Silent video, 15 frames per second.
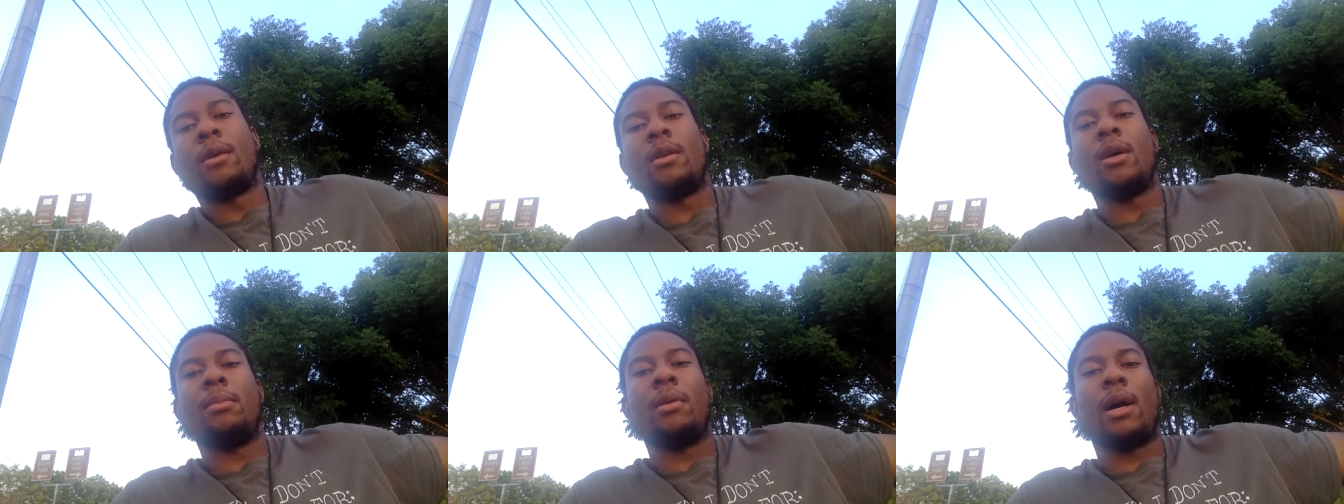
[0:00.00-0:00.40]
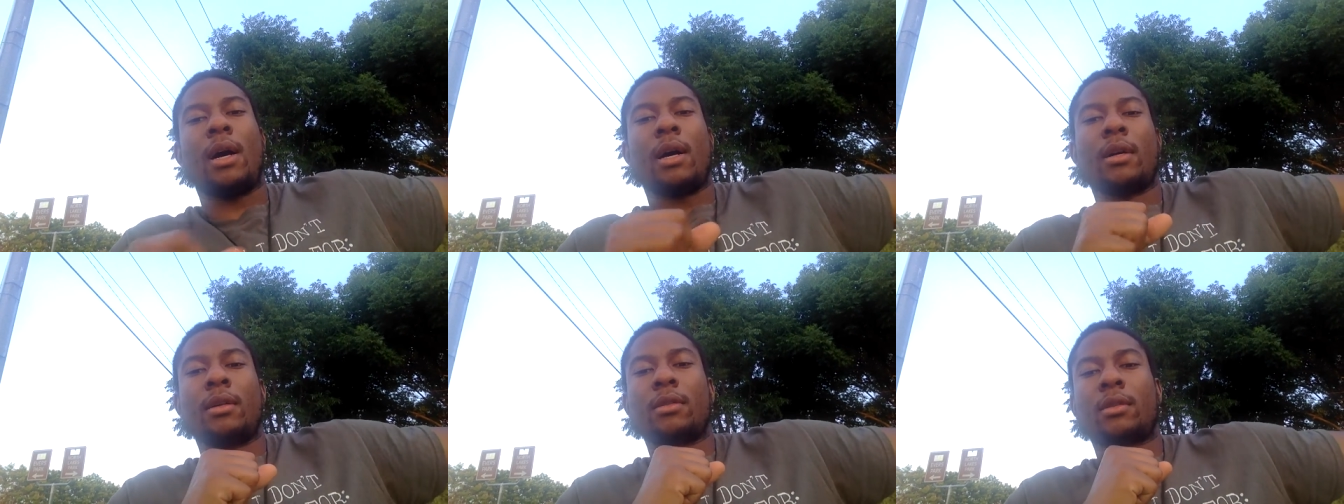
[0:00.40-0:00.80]
Double
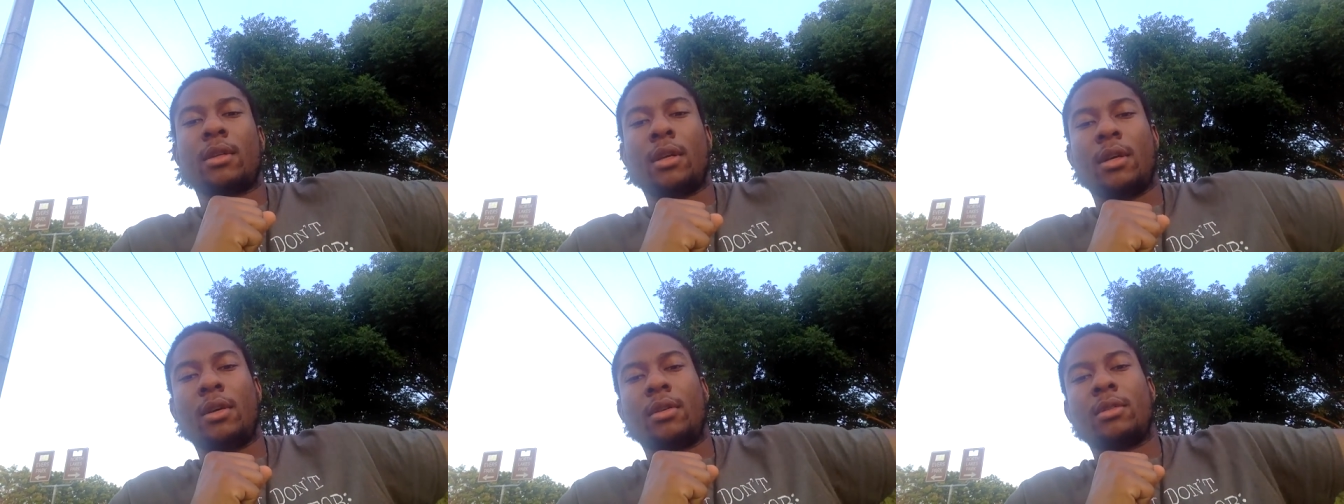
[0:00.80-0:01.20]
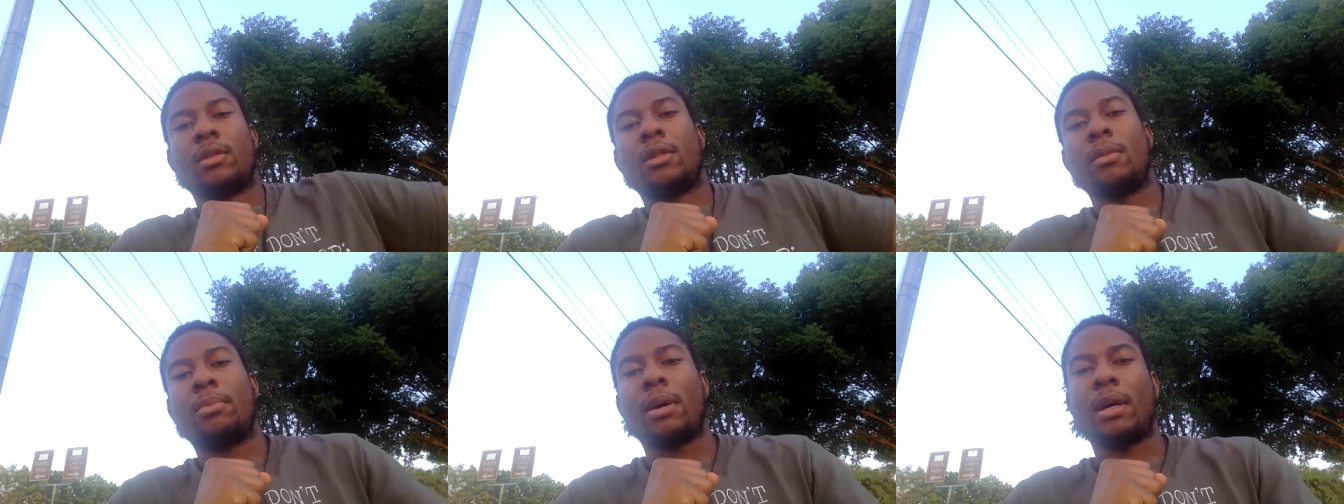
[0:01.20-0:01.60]
honors to the elders
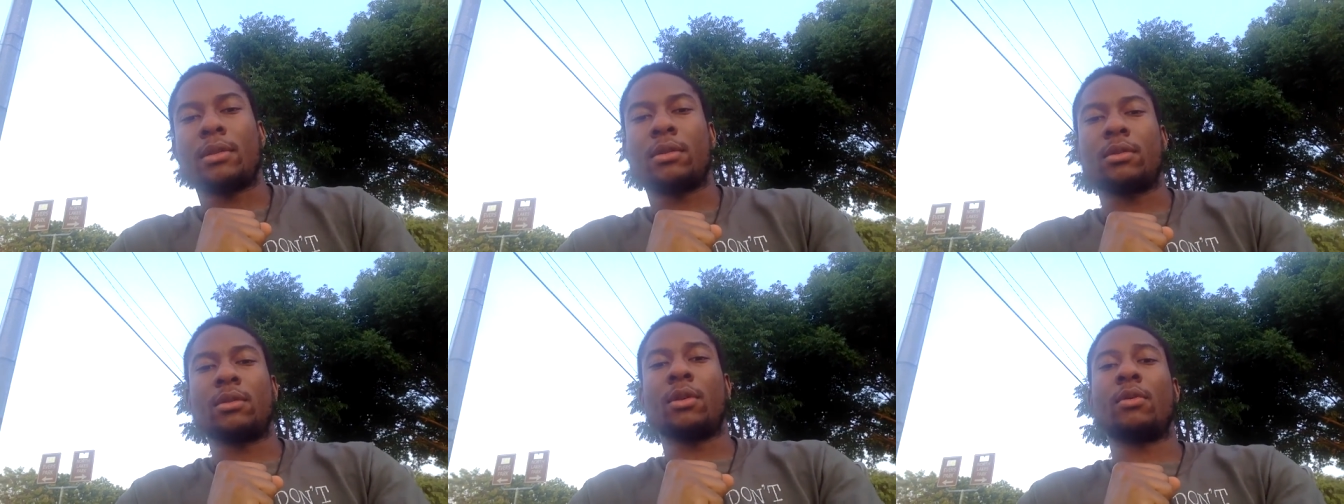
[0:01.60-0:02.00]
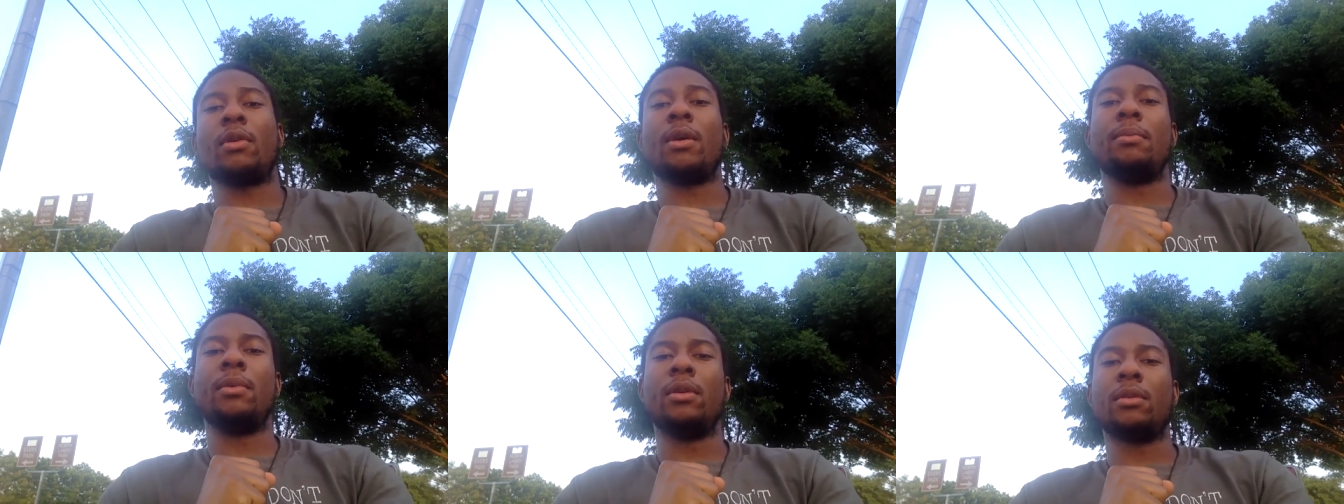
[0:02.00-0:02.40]
and apostles who
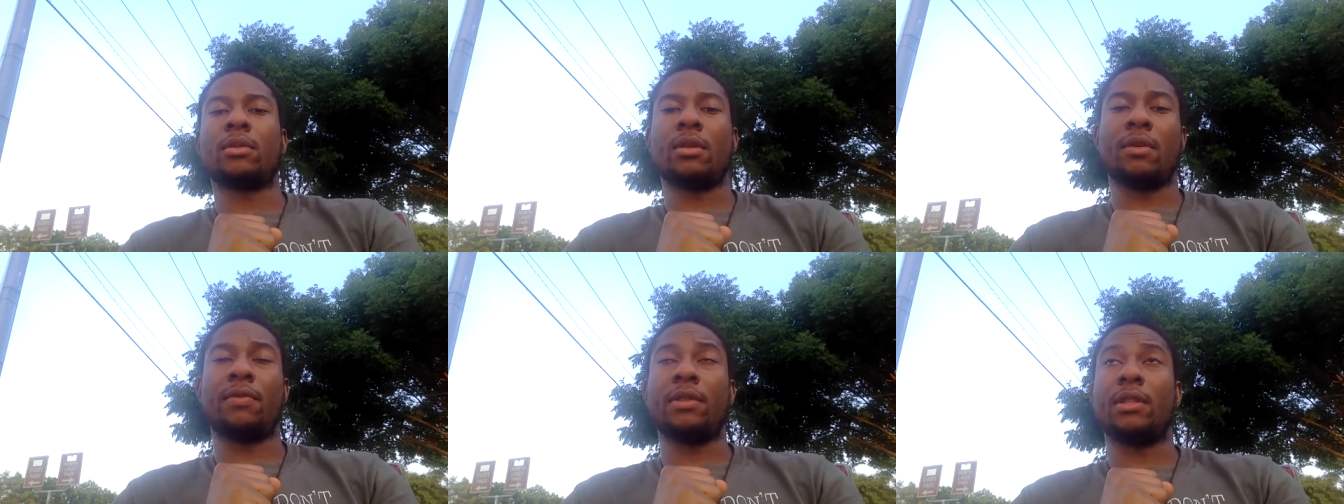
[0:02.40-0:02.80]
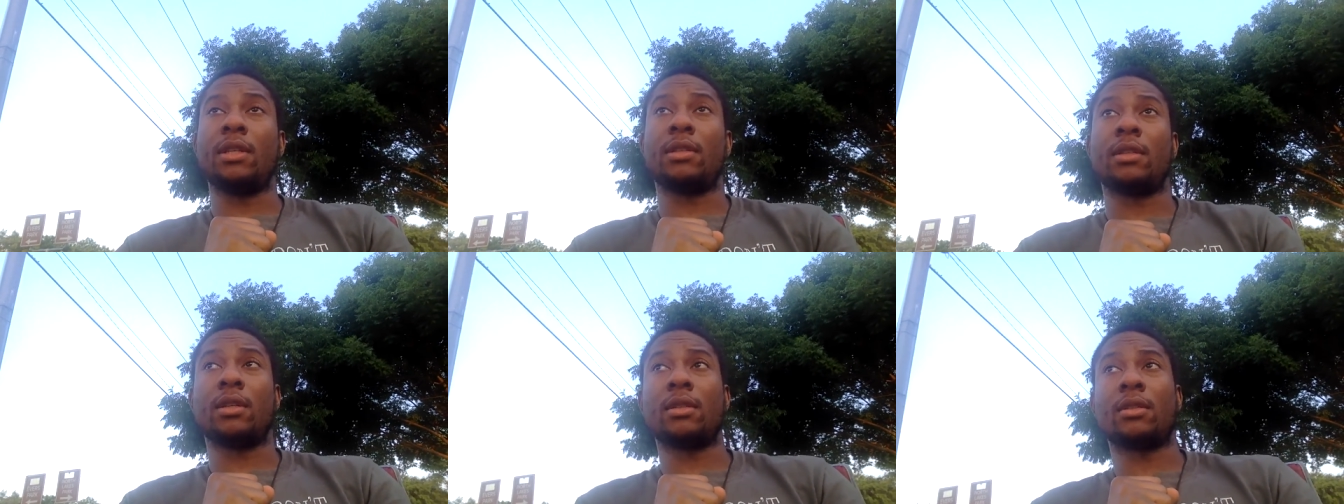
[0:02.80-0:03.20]
gave Milson for
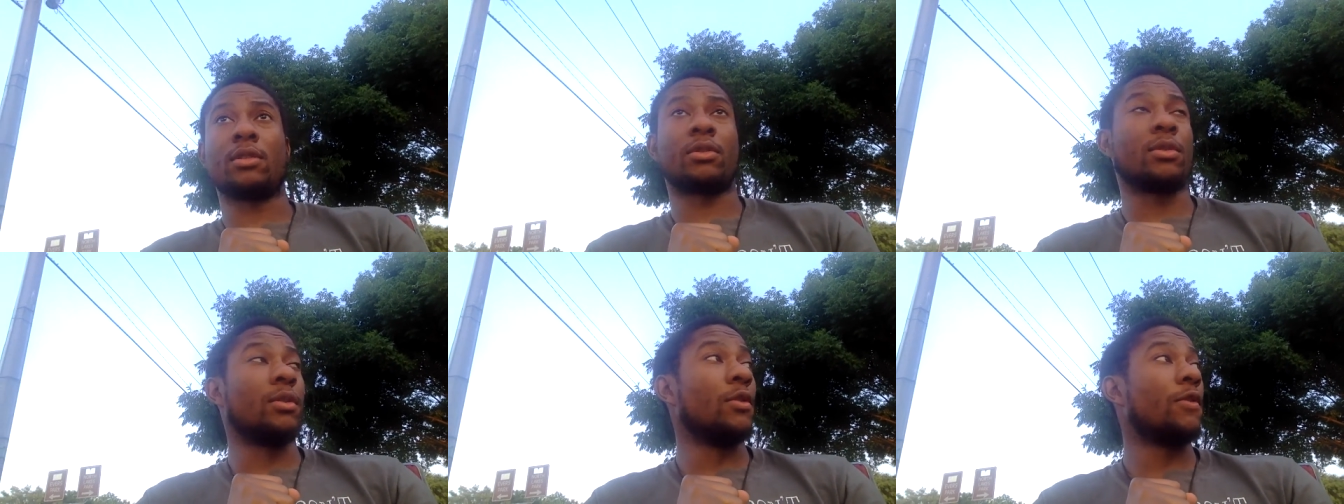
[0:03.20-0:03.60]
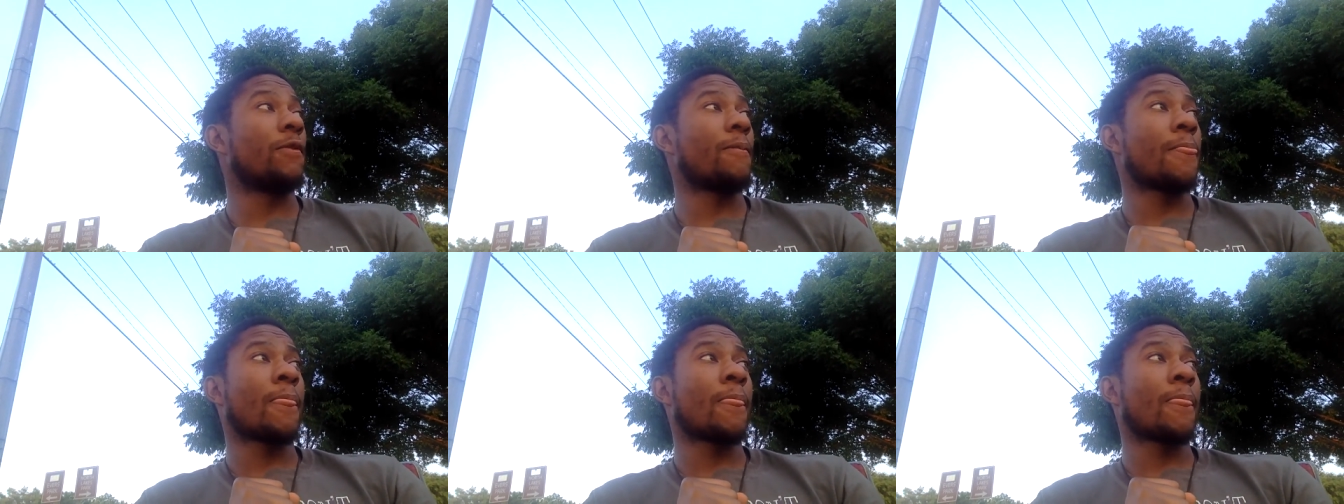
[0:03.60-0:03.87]
teaching us His truth.